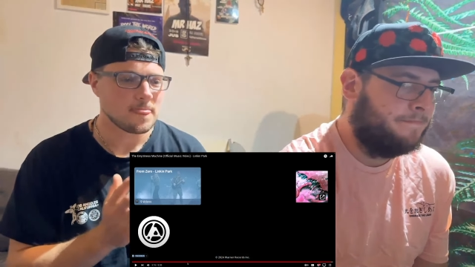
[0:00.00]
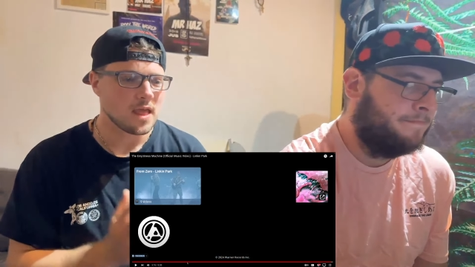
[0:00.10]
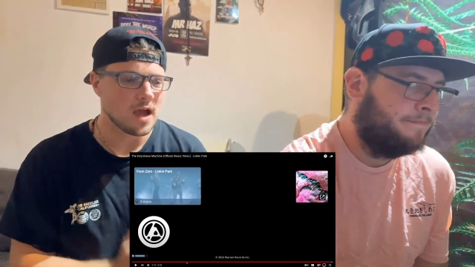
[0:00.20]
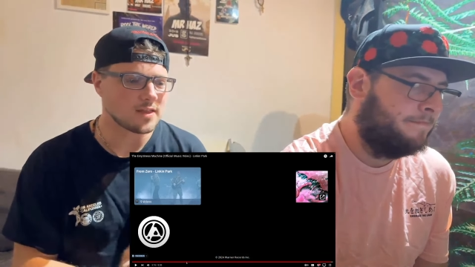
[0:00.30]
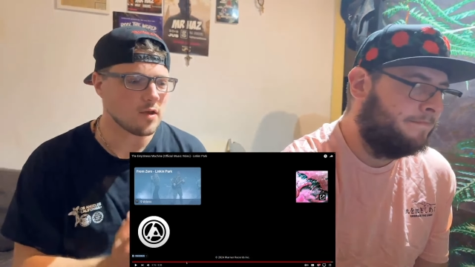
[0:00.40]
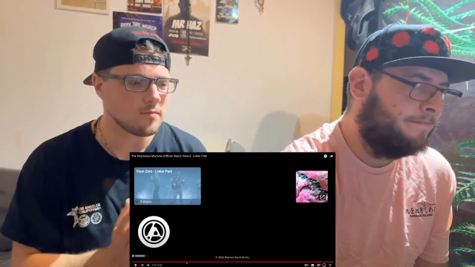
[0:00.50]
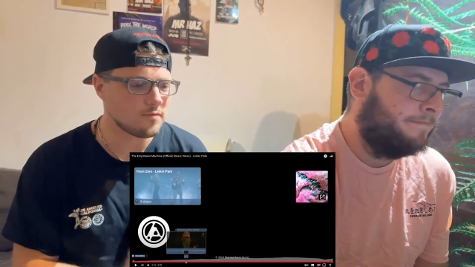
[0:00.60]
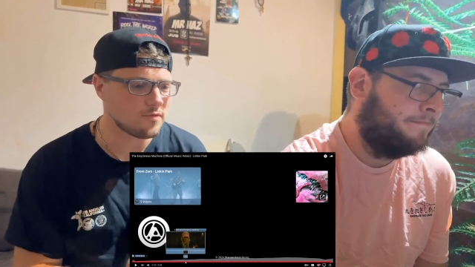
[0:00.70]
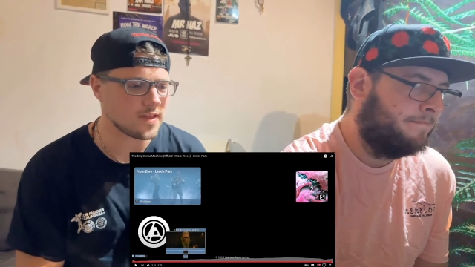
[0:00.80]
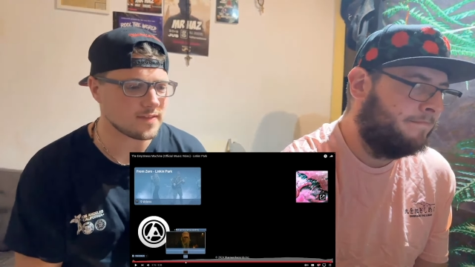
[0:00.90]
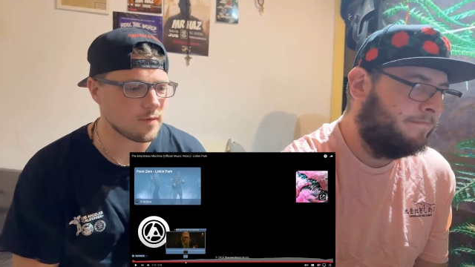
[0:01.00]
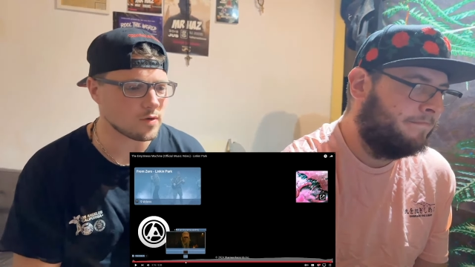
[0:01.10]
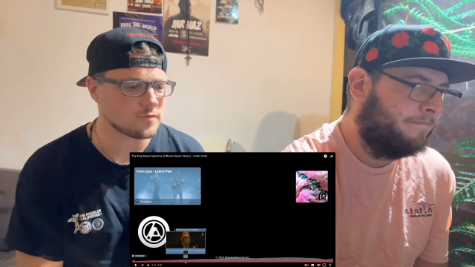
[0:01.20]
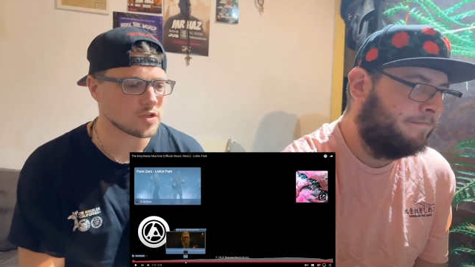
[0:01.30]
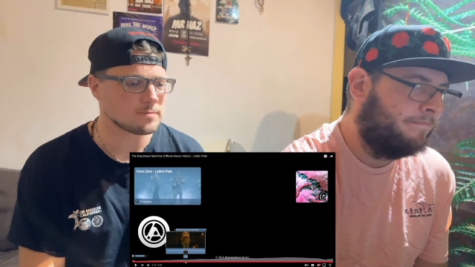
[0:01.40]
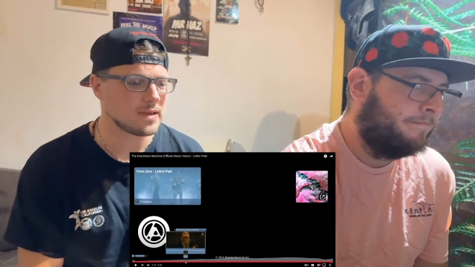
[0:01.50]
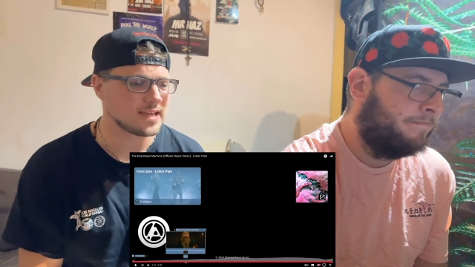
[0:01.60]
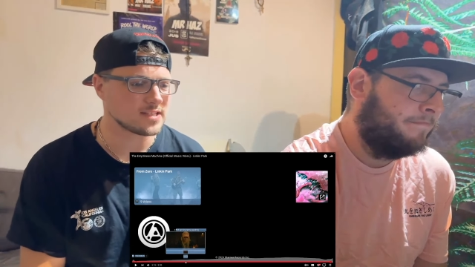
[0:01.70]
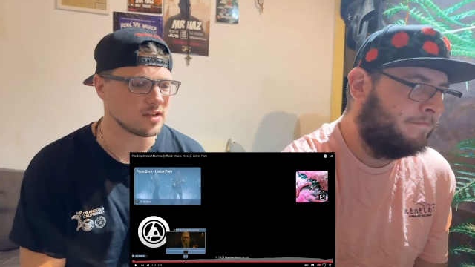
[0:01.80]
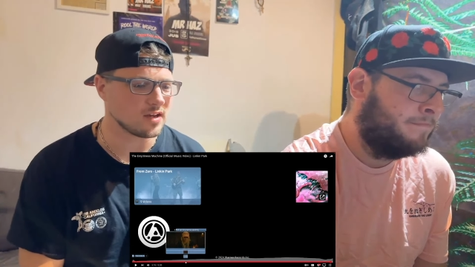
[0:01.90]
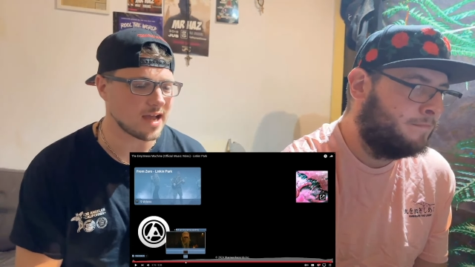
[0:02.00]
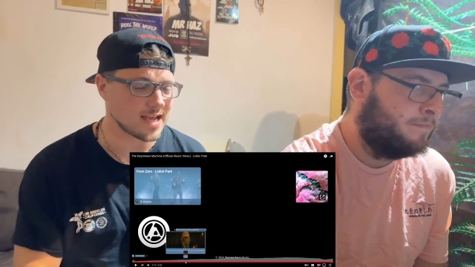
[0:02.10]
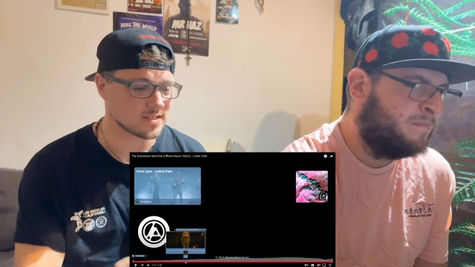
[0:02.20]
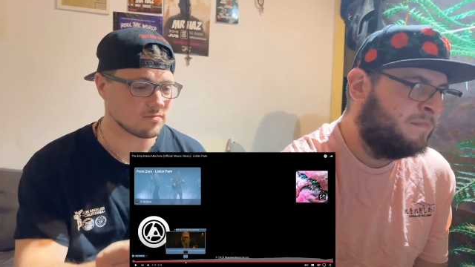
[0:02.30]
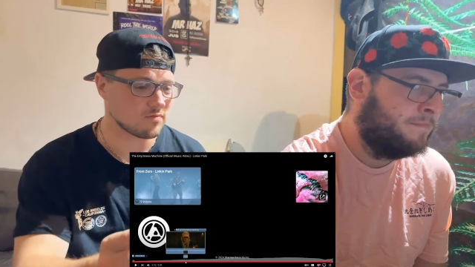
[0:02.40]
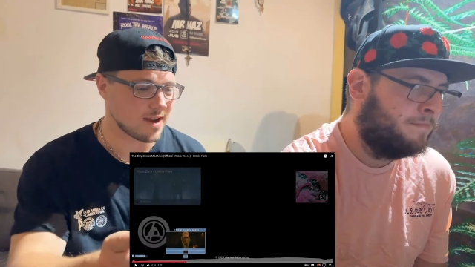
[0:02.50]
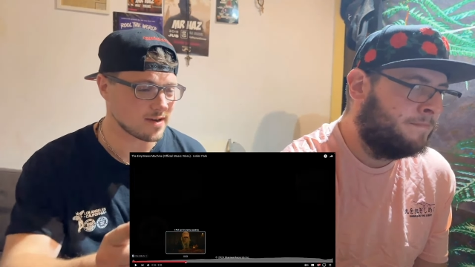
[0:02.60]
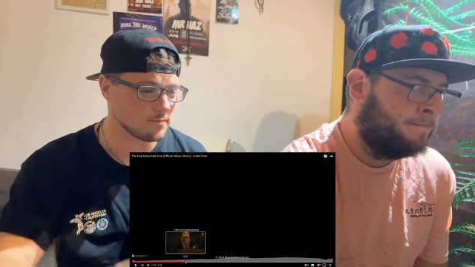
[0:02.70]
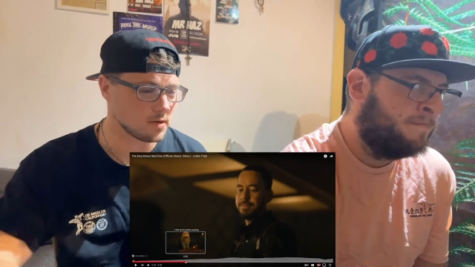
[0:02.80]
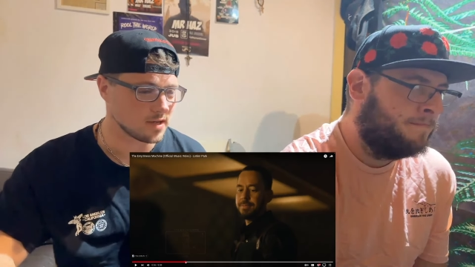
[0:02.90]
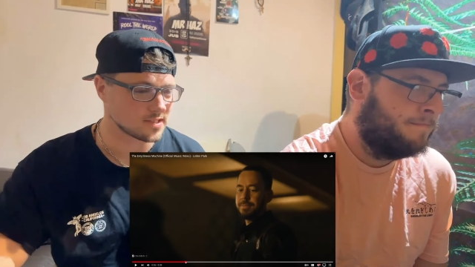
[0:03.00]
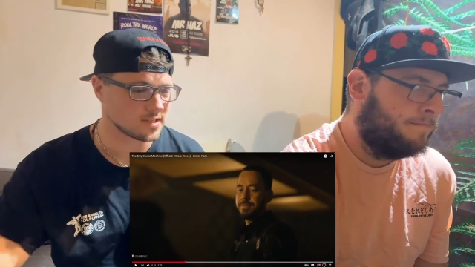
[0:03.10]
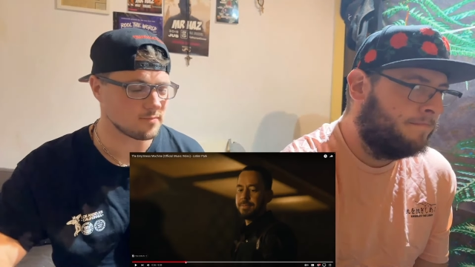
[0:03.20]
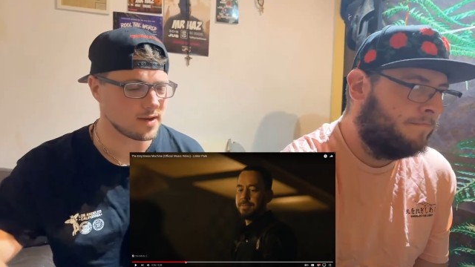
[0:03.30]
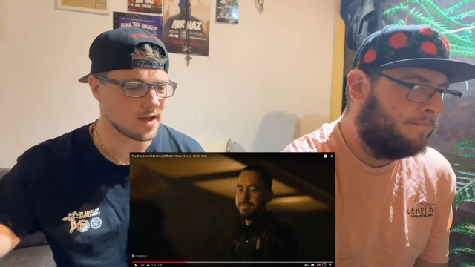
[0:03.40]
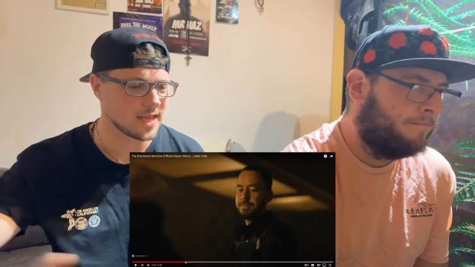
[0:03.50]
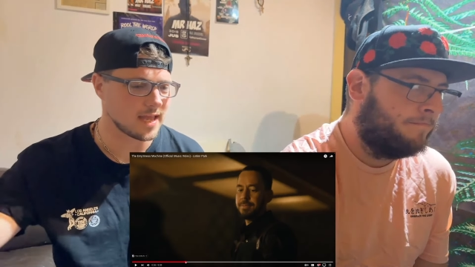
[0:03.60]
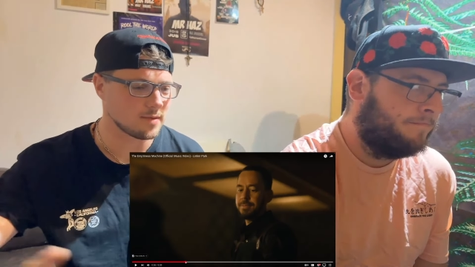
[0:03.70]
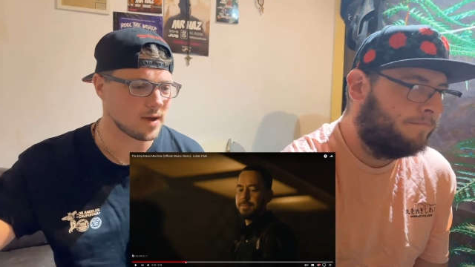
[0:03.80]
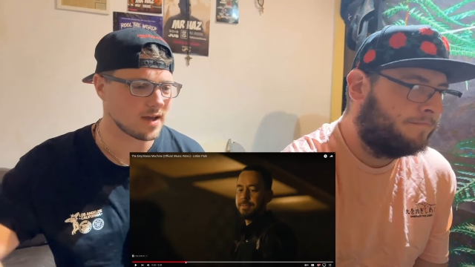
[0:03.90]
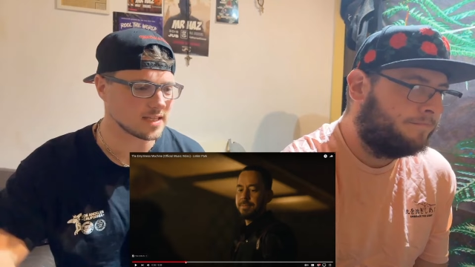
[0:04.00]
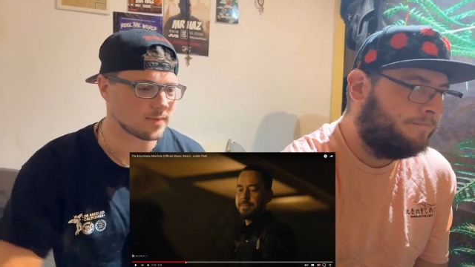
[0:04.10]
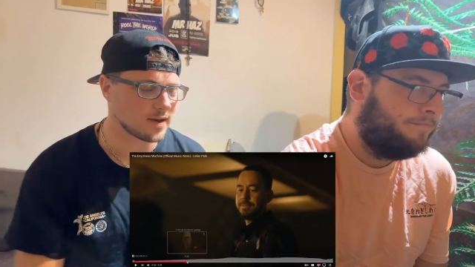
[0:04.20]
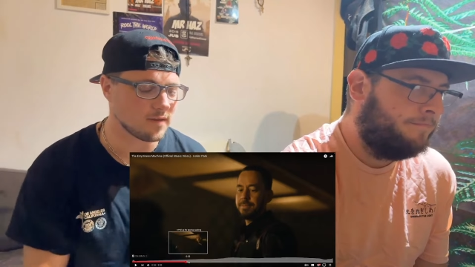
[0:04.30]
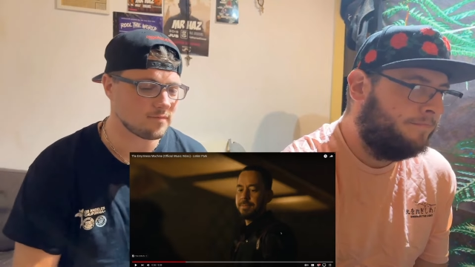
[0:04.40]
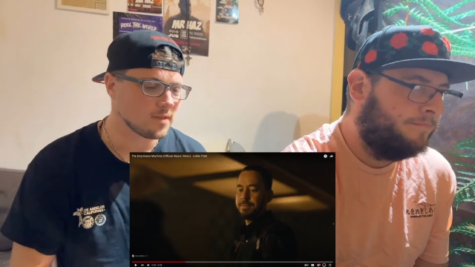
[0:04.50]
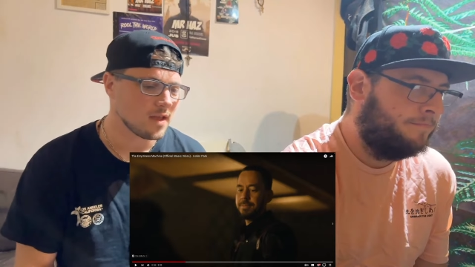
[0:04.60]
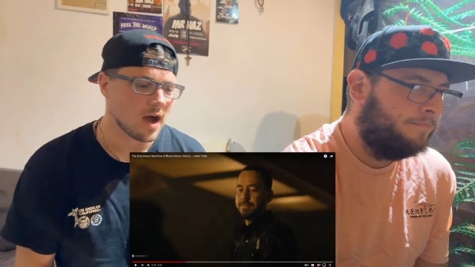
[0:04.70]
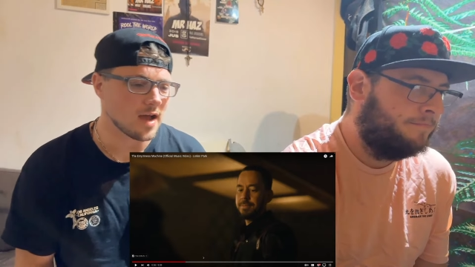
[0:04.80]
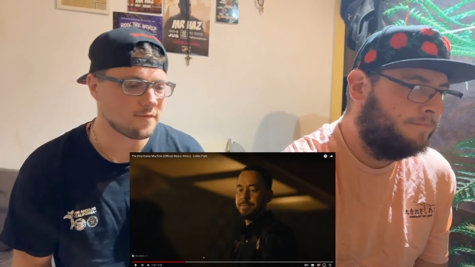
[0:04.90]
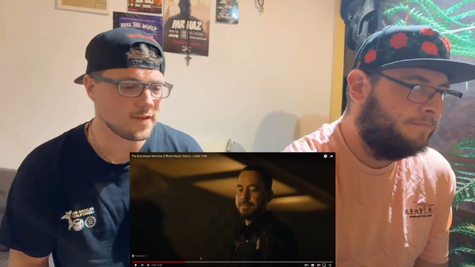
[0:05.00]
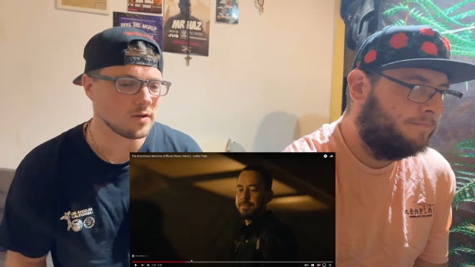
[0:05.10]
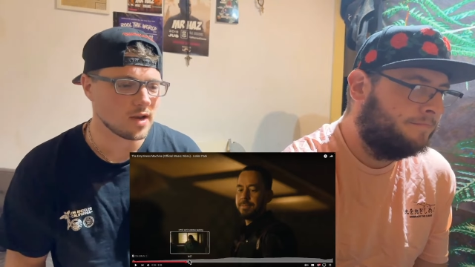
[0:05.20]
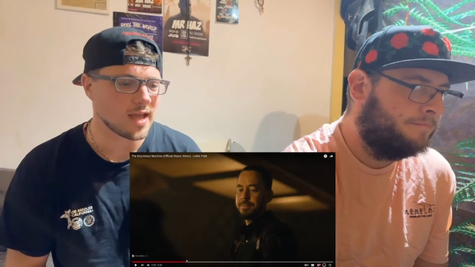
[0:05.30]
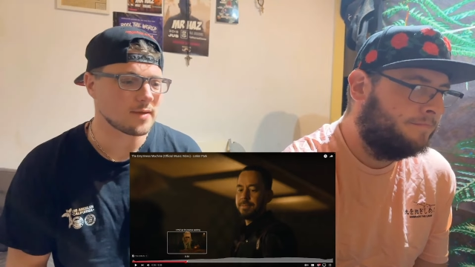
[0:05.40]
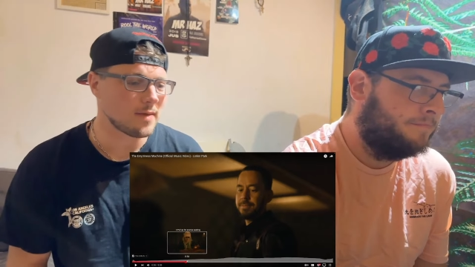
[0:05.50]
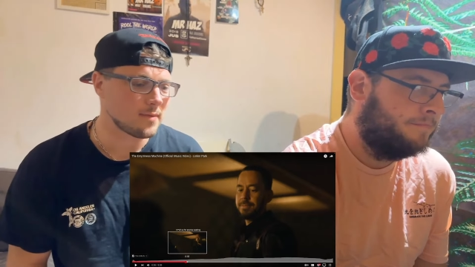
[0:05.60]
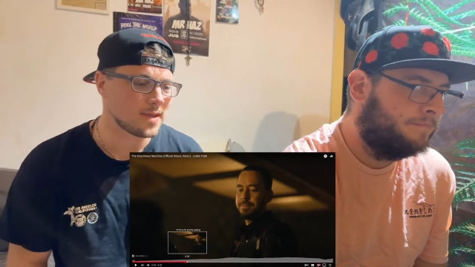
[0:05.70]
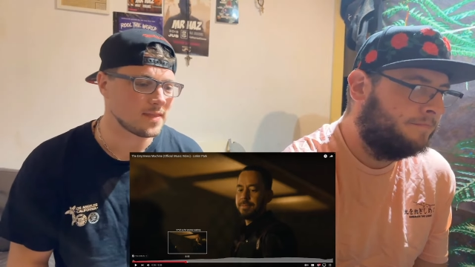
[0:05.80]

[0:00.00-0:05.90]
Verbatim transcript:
Speaker 1: I don't think they would have just picked her as a random person and been like, "Yeah, you're part of this band." I I feel like maybe in the